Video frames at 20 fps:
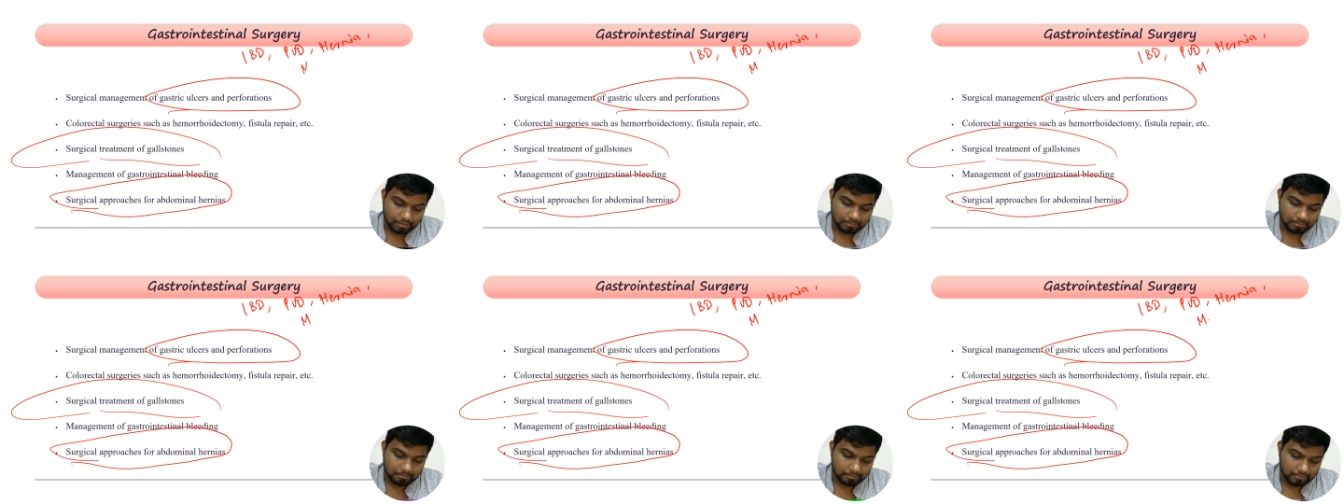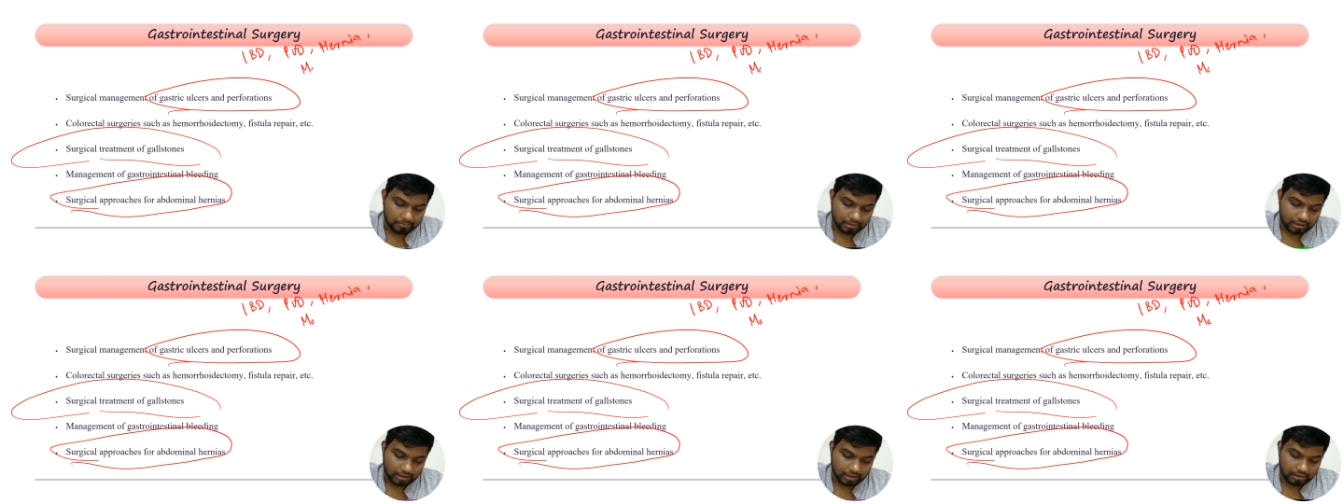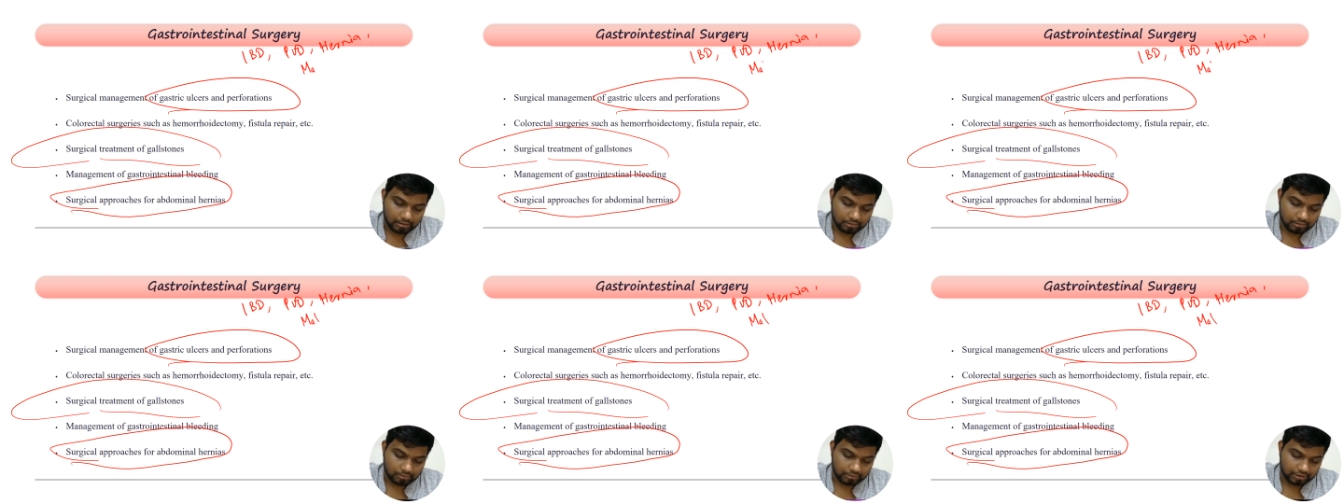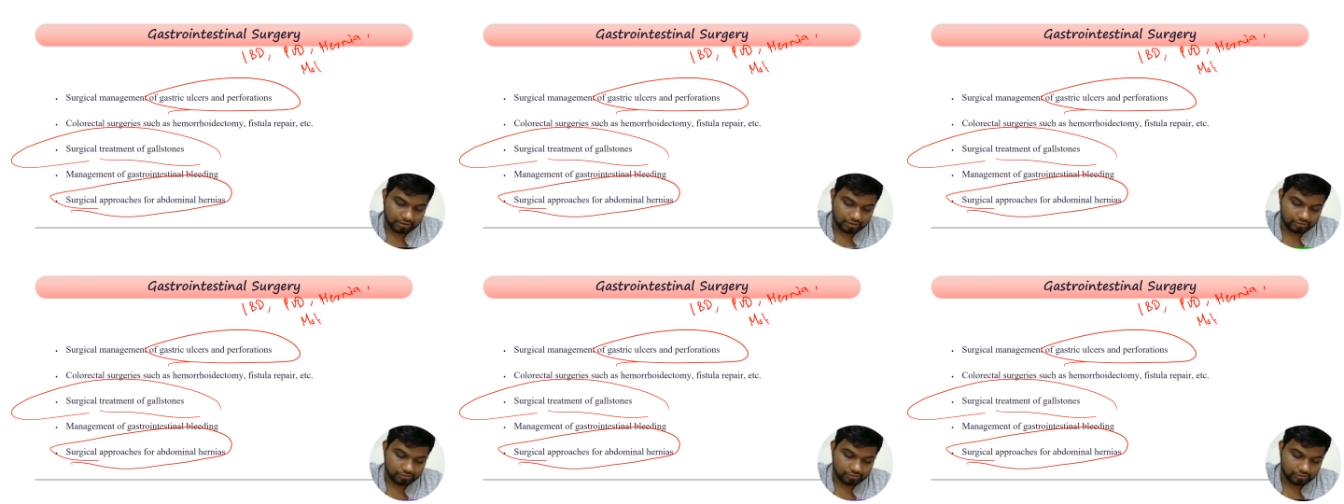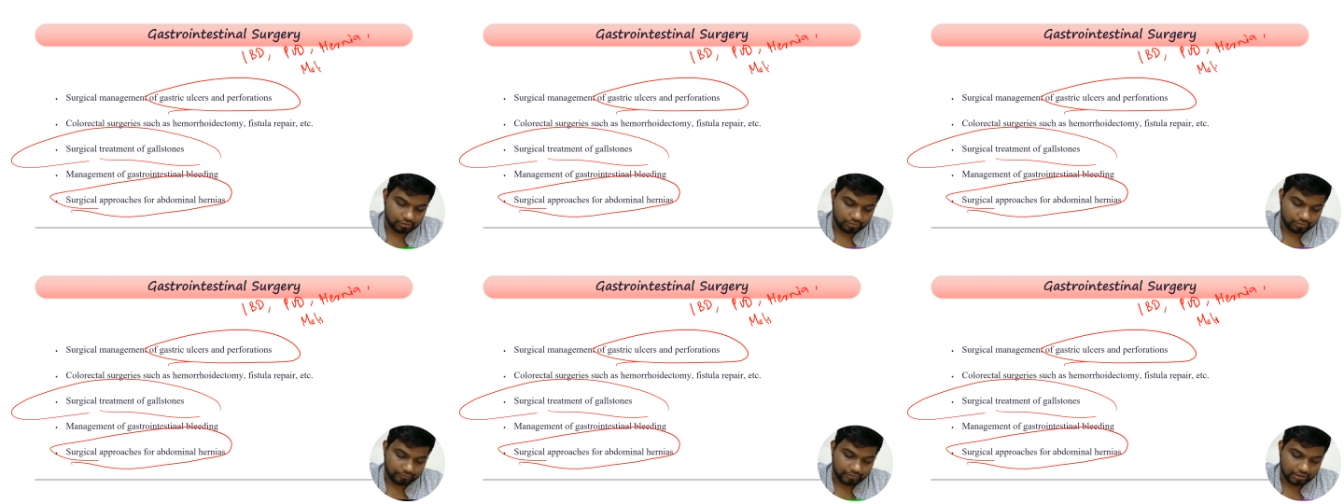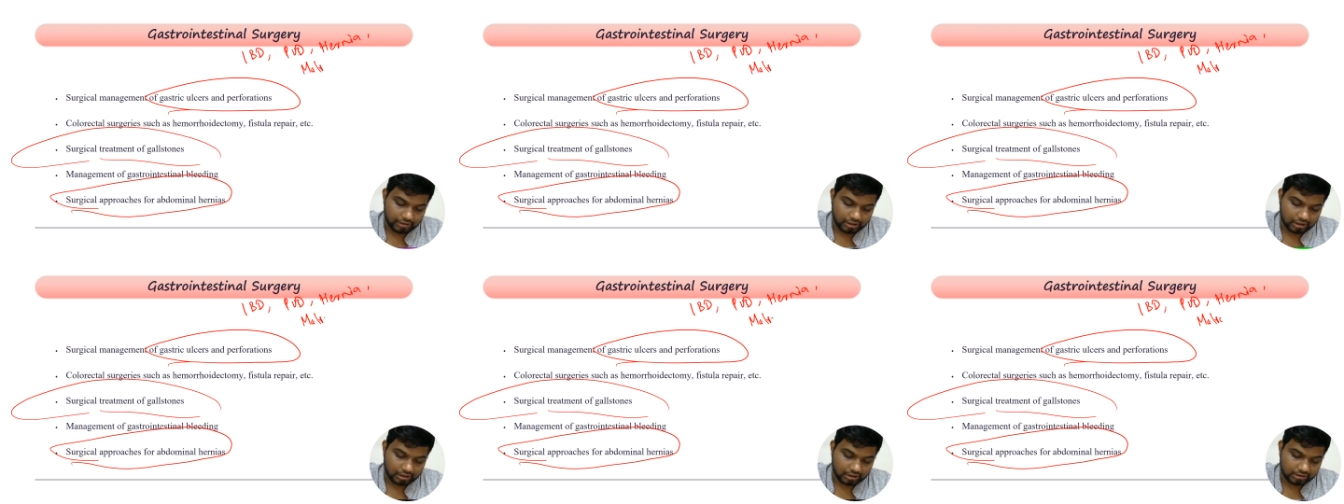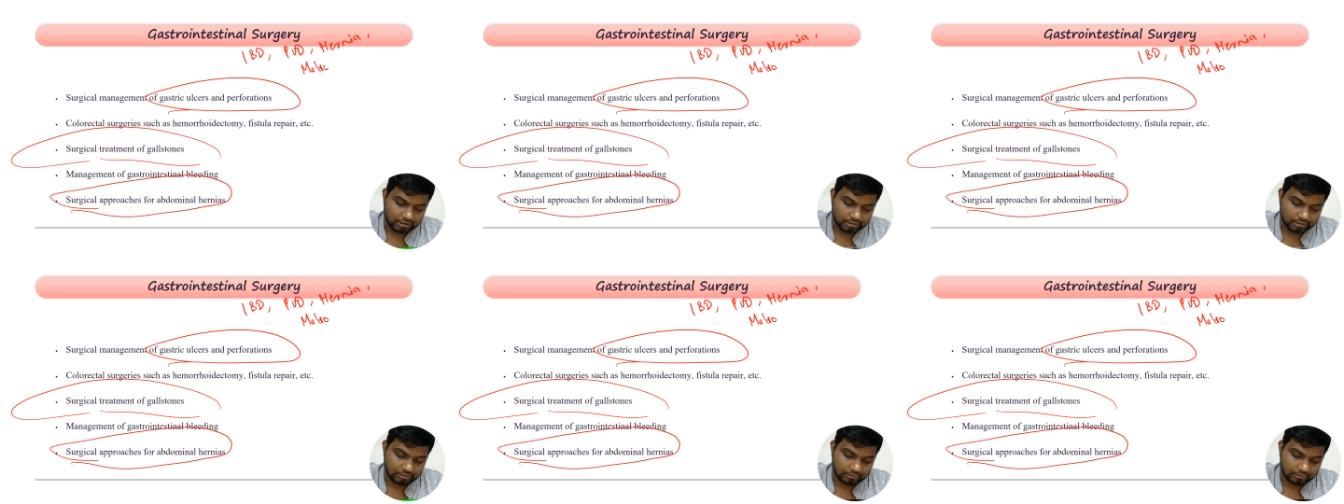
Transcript: malrotation of gut,